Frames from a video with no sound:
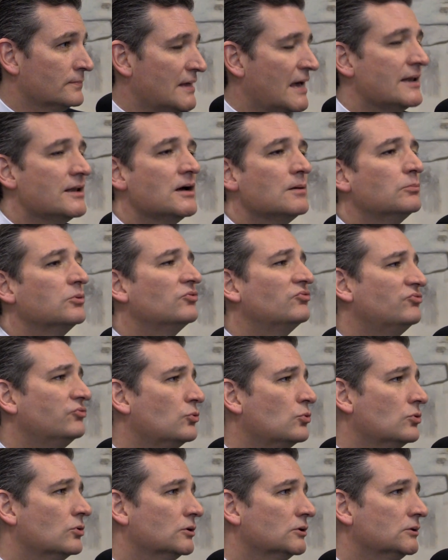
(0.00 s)
And number
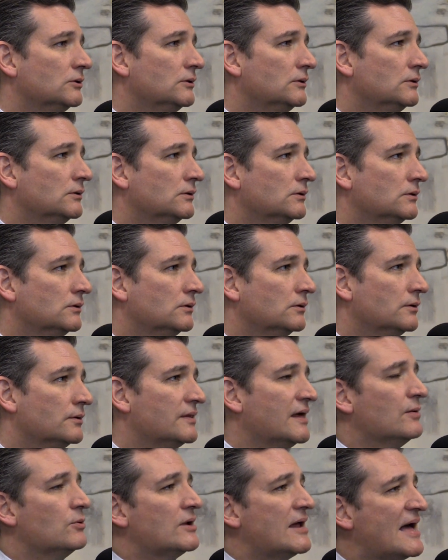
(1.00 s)
four,
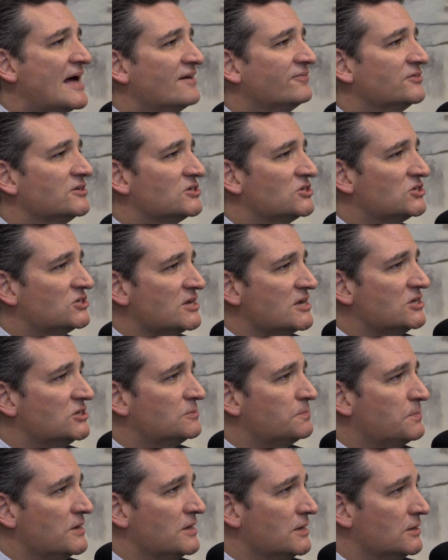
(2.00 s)
they would have to
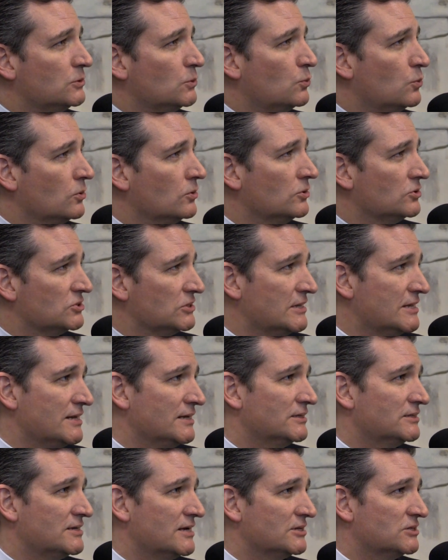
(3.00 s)
cease being the world's
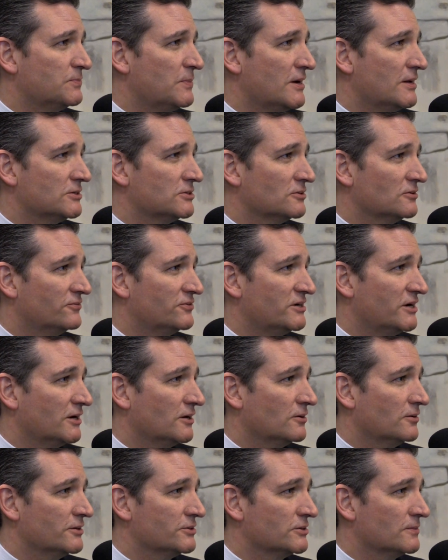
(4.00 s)
leading state sponsor of
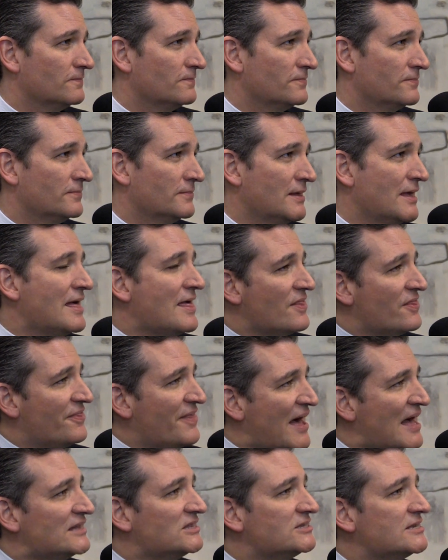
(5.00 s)
terrorism.
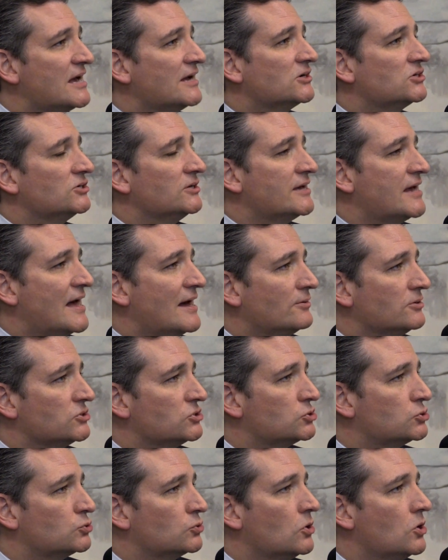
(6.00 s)
That's actually how a
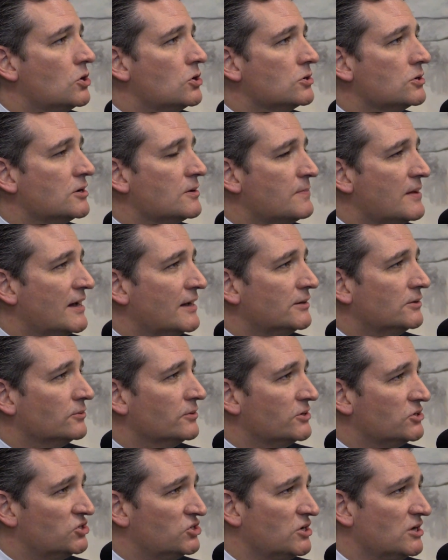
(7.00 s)
strong
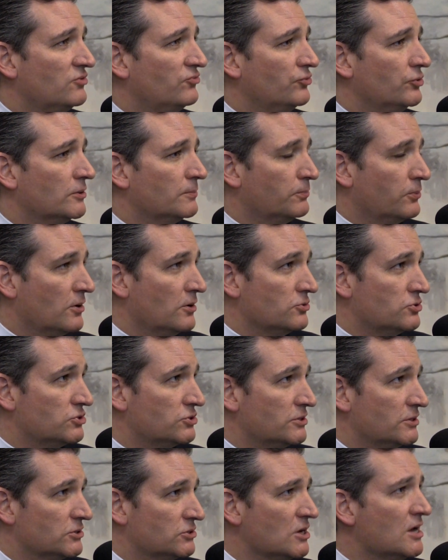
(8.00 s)
commander-in-chief would
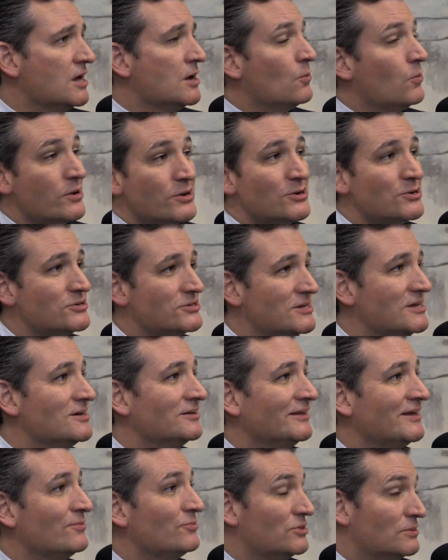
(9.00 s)
approach this. When you're
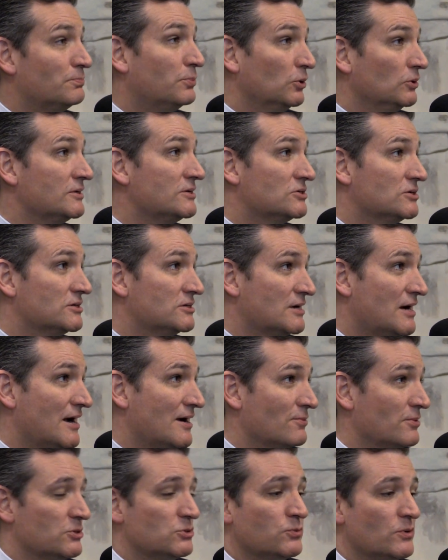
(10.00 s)
dealing with bullies and
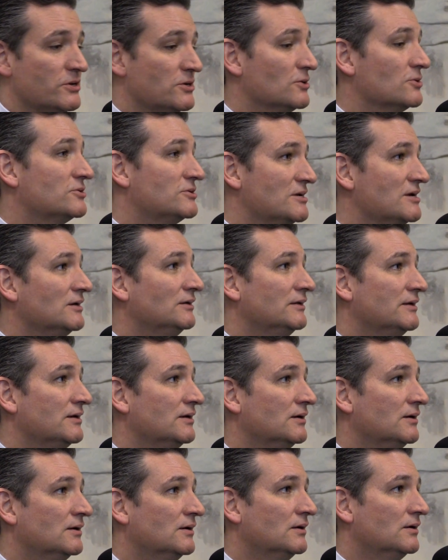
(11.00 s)
tyrants, when you're
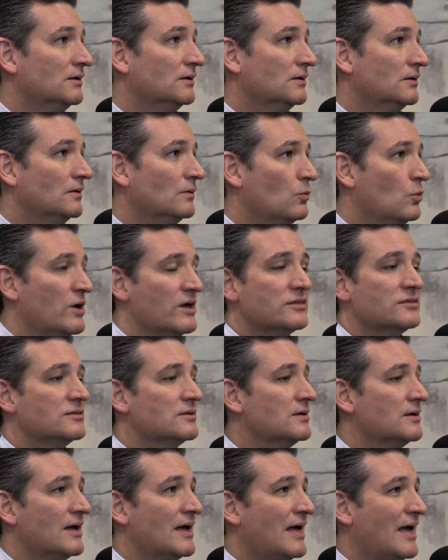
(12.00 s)
dealing
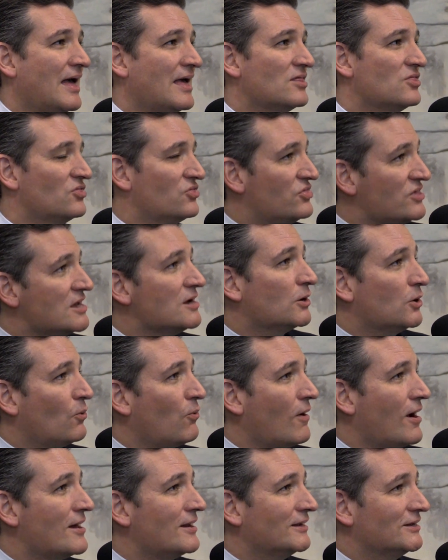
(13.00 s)
with a
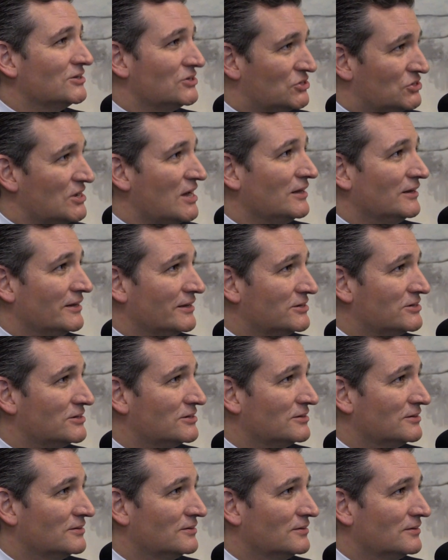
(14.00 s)
theocratic zealot